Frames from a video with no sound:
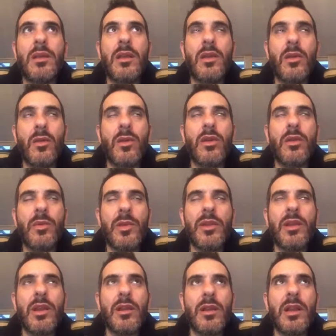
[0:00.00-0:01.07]
it could have
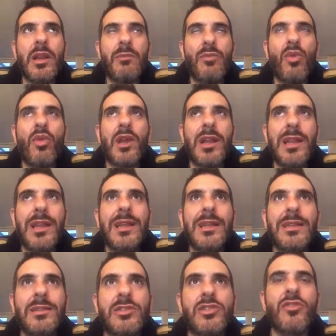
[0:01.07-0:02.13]
been more
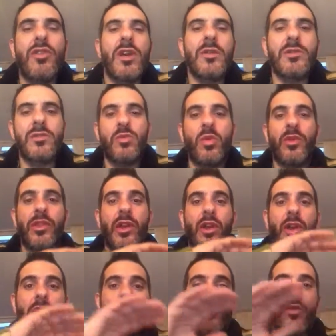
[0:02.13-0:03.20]
clearly described as what the
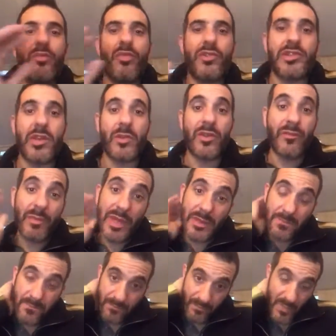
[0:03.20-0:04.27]
overall project would have
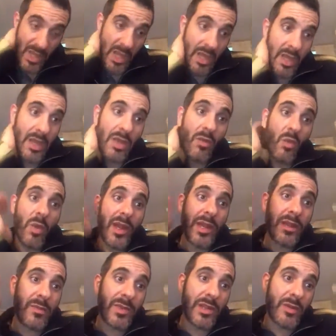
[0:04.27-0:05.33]
been. We're
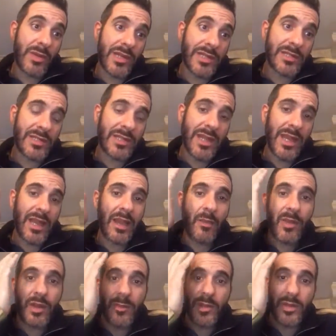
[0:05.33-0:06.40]
going to be doing this today,
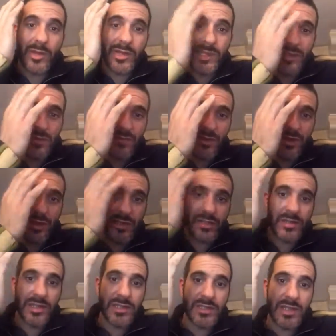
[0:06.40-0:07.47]
and we're going to be doing this
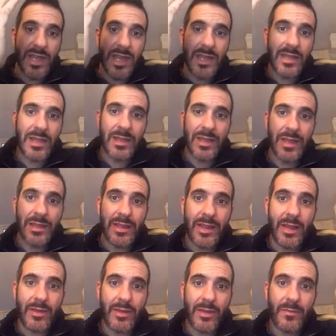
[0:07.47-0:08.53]
first, this, that, then
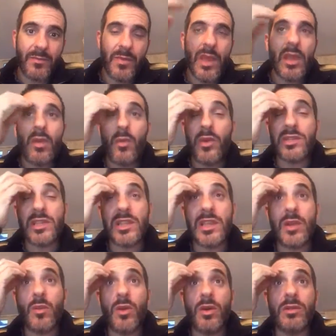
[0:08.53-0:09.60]
the other. Whereas I
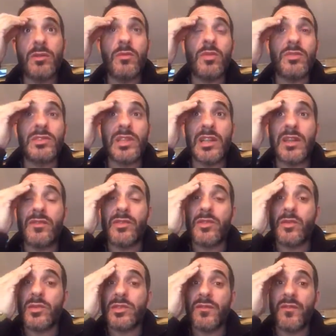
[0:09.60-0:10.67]
think what was
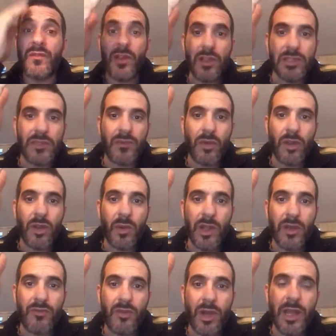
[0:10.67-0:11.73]
delivered was, first of all, a
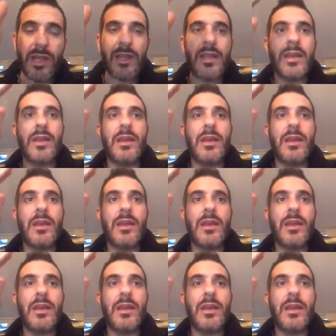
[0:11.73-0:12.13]
quick write,